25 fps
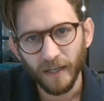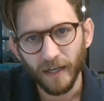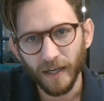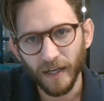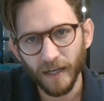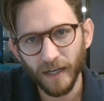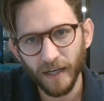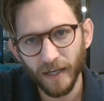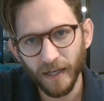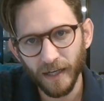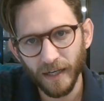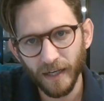
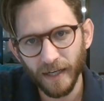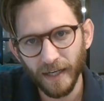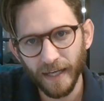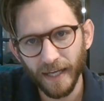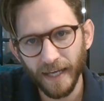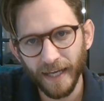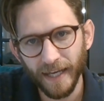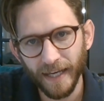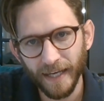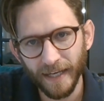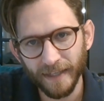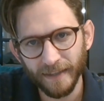Uh,
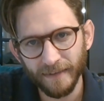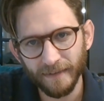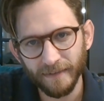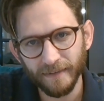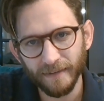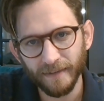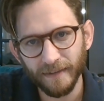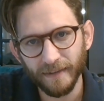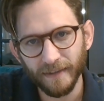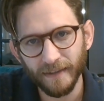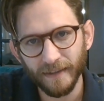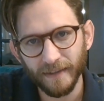and
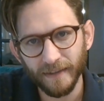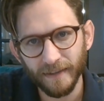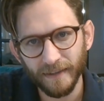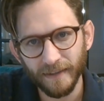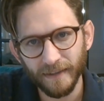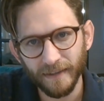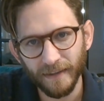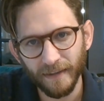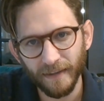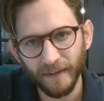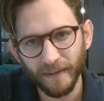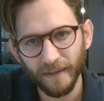uh,
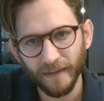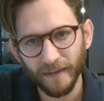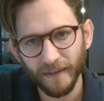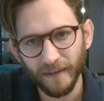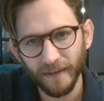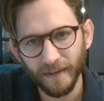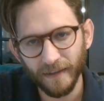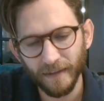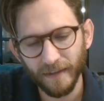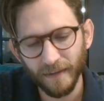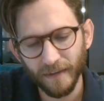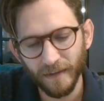
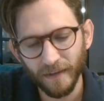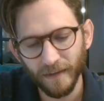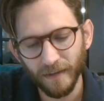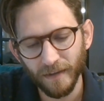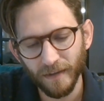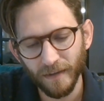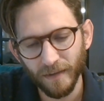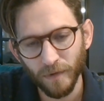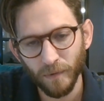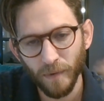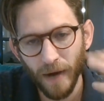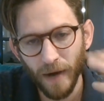the, the,
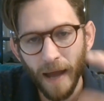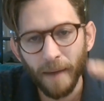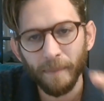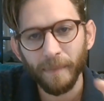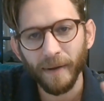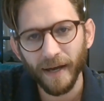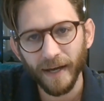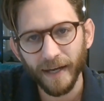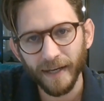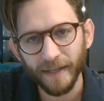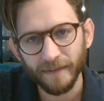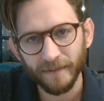the
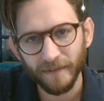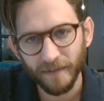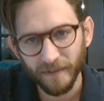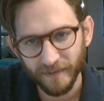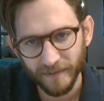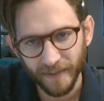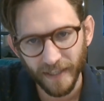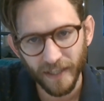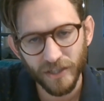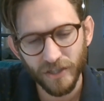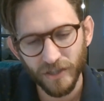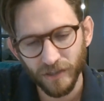rabbis, the
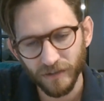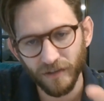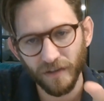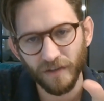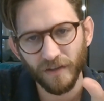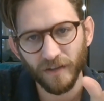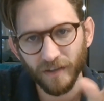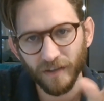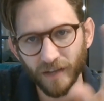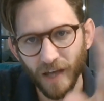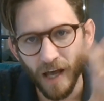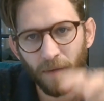sages, and
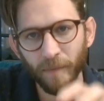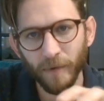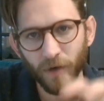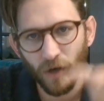the Talmud